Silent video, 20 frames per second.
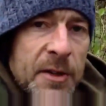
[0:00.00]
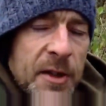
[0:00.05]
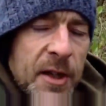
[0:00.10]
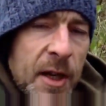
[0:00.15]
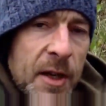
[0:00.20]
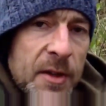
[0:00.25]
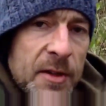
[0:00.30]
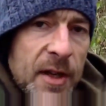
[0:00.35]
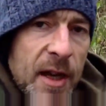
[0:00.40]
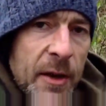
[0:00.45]

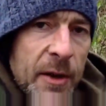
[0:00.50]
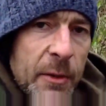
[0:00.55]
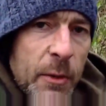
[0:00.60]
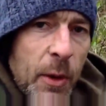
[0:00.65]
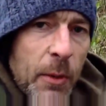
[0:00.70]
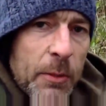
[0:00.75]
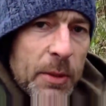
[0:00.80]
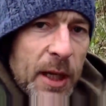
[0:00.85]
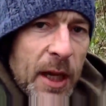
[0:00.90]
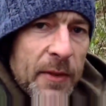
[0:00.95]
I didn't tell you
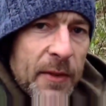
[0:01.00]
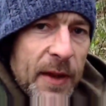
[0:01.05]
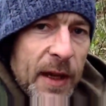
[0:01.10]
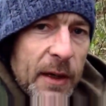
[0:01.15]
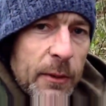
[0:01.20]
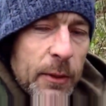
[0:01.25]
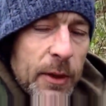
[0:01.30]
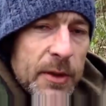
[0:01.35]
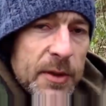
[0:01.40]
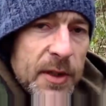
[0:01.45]
what plant
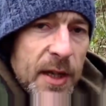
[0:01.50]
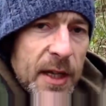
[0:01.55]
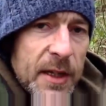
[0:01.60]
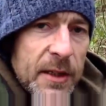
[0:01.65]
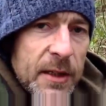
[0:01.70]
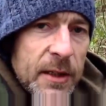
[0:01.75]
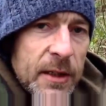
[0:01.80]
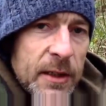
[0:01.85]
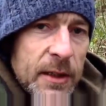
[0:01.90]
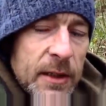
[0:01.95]
that was
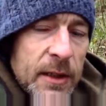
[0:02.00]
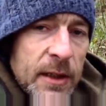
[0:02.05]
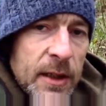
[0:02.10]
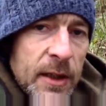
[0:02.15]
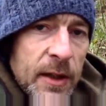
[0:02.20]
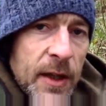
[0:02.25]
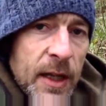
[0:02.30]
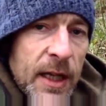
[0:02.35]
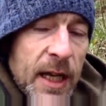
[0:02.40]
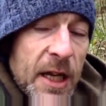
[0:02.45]
then.
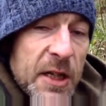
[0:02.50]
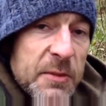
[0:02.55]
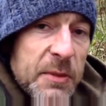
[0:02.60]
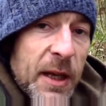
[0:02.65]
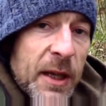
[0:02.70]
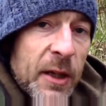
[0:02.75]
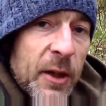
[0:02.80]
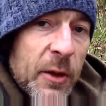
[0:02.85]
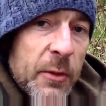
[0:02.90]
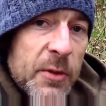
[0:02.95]
The last
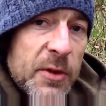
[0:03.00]
plant I was